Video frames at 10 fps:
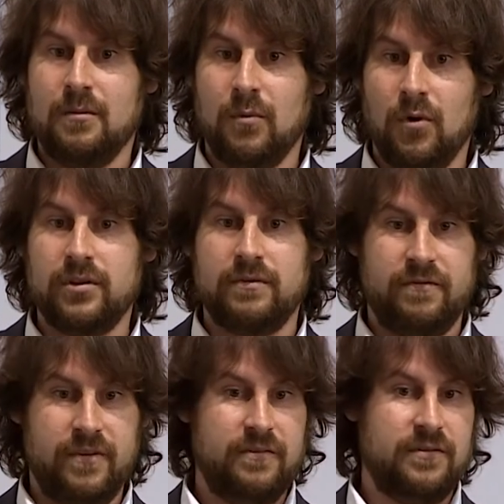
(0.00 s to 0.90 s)
more than
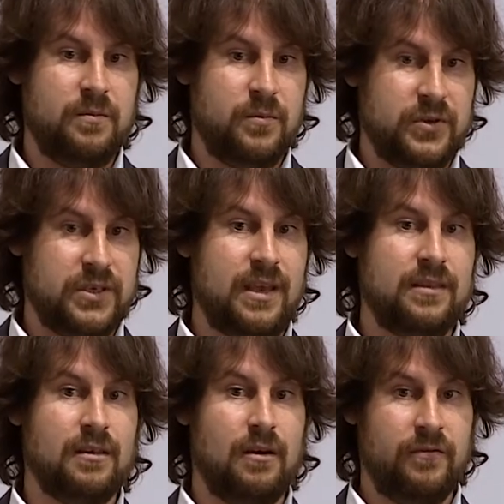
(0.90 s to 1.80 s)
fifty
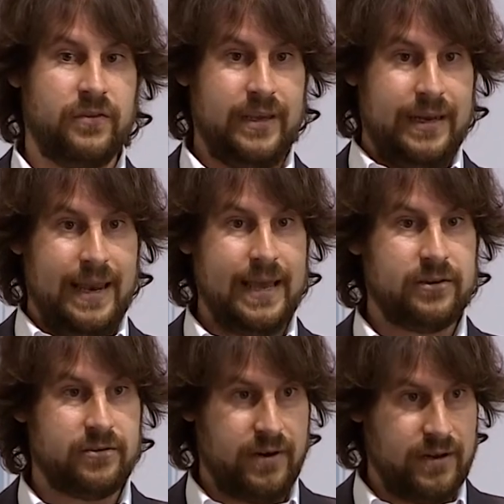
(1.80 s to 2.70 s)
percent of the
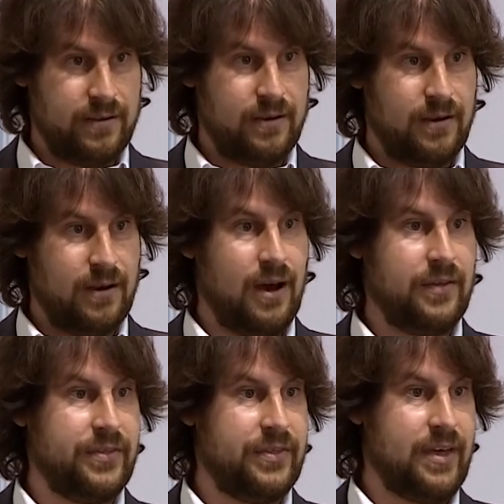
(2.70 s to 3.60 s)
electorate
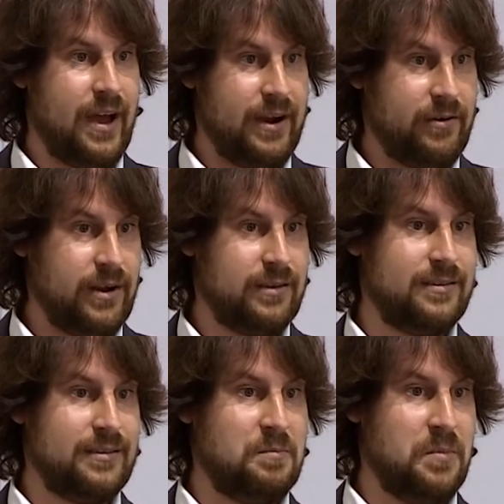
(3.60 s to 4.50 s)
are
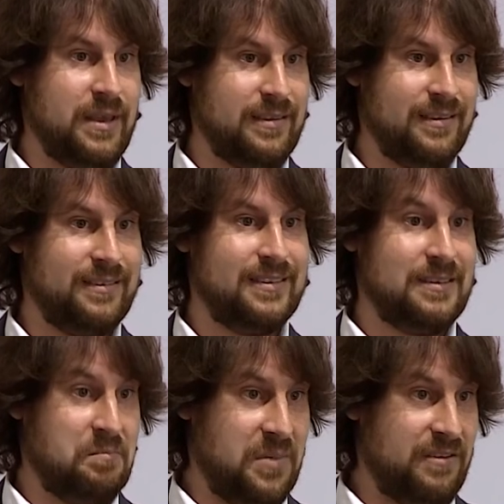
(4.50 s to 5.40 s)
direct
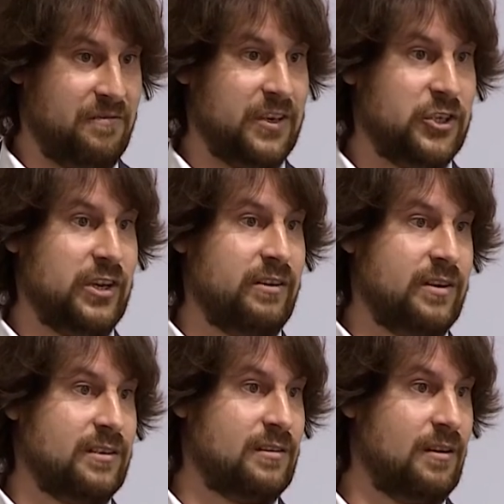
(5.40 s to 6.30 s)
dependents and
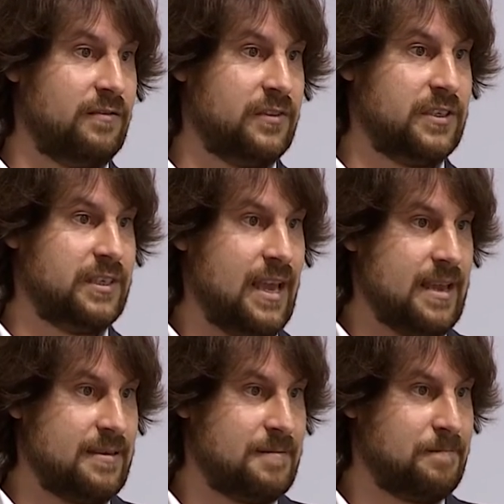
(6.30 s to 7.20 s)
beneficiaries of the state.